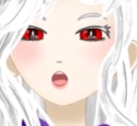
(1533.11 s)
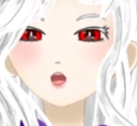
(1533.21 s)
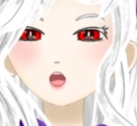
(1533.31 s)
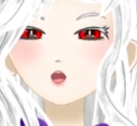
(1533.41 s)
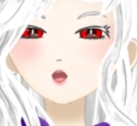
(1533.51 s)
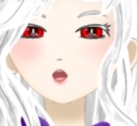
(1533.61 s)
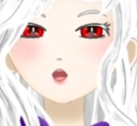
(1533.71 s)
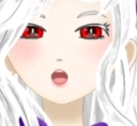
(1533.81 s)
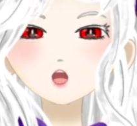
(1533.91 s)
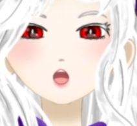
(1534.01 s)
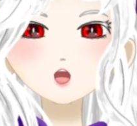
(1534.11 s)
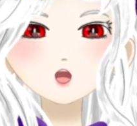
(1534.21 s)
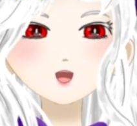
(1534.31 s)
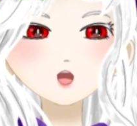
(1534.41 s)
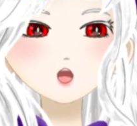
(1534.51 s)
did for funsies at
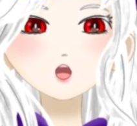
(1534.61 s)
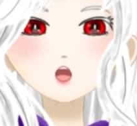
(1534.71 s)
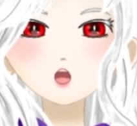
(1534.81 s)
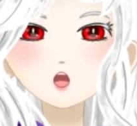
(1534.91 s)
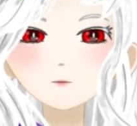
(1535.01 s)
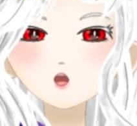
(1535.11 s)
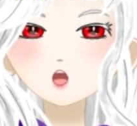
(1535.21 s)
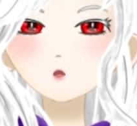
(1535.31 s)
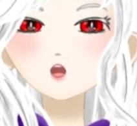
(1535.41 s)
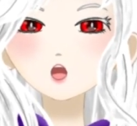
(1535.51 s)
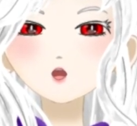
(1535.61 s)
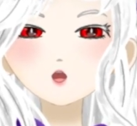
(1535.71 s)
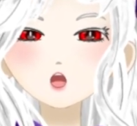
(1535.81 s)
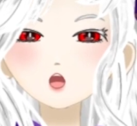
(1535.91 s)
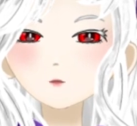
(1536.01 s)
the end of my Splatoon
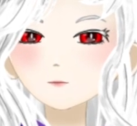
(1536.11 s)
video.